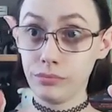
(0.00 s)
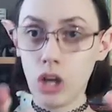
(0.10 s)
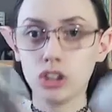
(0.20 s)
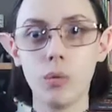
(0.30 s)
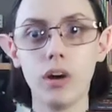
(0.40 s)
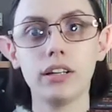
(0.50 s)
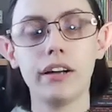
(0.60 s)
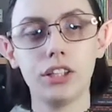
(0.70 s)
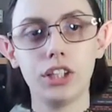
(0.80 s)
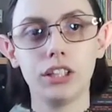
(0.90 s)
The wand
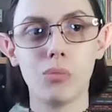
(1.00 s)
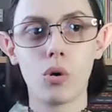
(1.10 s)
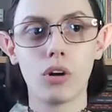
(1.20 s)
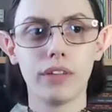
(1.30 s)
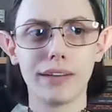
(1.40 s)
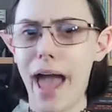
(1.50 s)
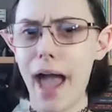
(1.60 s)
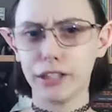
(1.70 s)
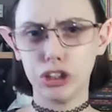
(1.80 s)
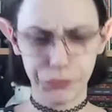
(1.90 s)
energy is more of like
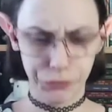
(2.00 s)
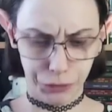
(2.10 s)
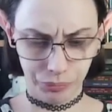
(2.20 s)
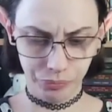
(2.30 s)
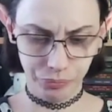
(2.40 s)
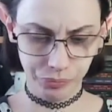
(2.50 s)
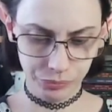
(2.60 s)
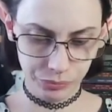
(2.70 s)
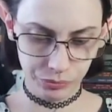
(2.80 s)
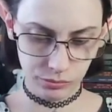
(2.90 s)
actions
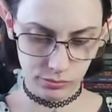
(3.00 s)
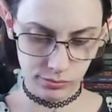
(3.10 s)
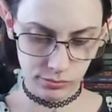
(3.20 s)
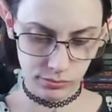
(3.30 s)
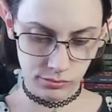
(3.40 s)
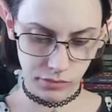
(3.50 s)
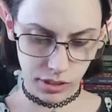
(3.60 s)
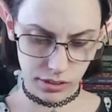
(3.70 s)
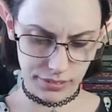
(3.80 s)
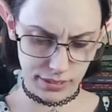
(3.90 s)
and
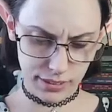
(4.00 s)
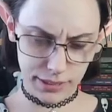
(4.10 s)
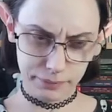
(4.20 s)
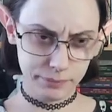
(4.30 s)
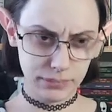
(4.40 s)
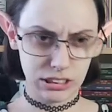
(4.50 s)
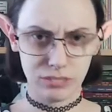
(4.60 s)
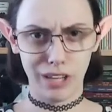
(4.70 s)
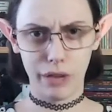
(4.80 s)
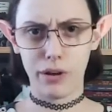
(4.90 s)
things like that. That's
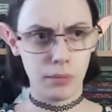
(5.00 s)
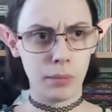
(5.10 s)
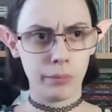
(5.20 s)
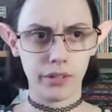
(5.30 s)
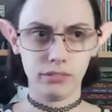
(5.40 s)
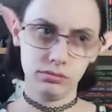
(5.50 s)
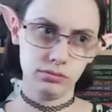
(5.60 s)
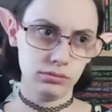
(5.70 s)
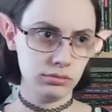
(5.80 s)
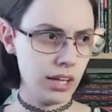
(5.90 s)
how I remember it.
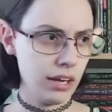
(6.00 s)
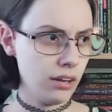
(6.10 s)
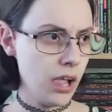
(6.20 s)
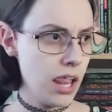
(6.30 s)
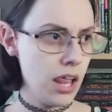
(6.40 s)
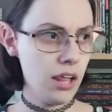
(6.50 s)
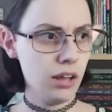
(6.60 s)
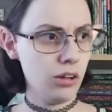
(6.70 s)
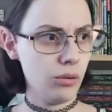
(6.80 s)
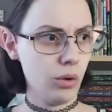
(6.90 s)

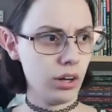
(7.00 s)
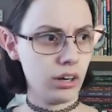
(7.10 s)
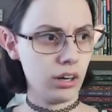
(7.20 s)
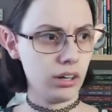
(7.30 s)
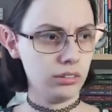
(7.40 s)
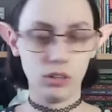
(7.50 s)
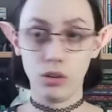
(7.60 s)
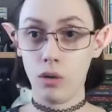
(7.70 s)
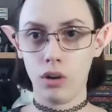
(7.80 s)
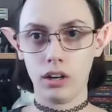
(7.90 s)
Water.
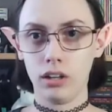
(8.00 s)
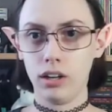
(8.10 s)
Not water.